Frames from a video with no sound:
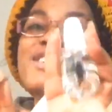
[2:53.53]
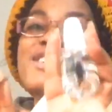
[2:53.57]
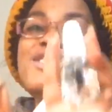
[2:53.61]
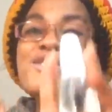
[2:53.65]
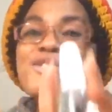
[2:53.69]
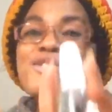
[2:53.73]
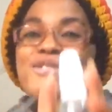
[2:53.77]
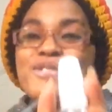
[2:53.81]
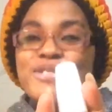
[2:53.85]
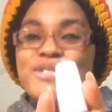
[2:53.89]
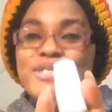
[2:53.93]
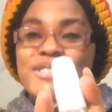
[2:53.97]

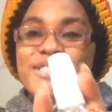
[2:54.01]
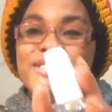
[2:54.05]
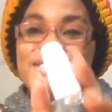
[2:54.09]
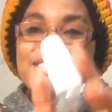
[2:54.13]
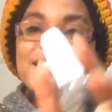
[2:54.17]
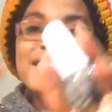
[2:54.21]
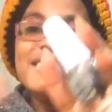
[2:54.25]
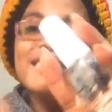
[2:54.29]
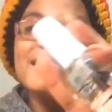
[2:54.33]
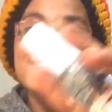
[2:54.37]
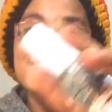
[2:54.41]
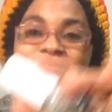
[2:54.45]
use
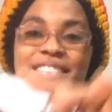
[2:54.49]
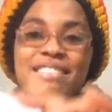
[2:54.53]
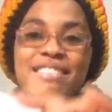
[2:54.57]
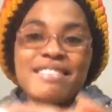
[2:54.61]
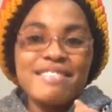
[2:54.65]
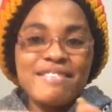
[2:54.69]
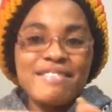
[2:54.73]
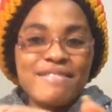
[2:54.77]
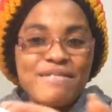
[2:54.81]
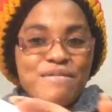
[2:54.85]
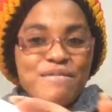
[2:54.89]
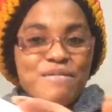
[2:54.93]

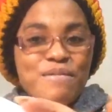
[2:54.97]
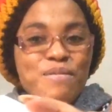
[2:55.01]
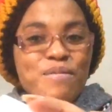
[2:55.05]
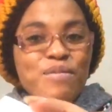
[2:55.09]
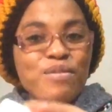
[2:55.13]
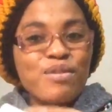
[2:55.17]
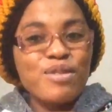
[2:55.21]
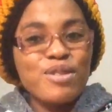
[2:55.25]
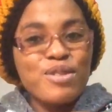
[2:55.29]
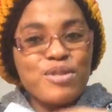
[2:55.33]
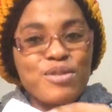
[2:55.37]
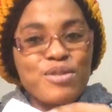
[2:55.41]

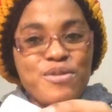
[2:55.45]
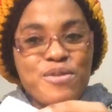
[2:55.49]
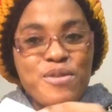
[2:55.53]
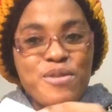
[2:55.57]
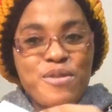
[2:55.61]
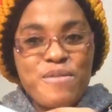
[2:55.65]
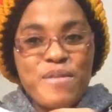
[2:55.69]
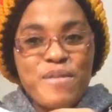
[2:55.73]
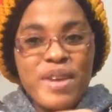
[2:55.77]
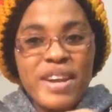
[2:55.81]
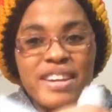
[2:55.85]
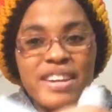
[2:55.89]
to
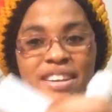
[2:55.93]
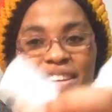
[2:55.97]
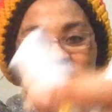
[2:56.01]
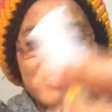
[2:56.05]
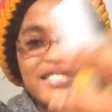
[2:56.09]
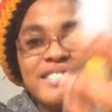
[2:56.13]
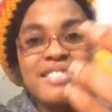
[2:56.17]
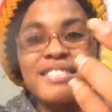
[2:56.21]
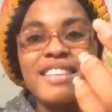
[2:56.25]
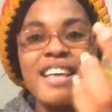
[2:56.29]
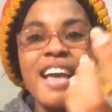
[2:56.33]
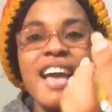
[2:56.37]
grow my nails.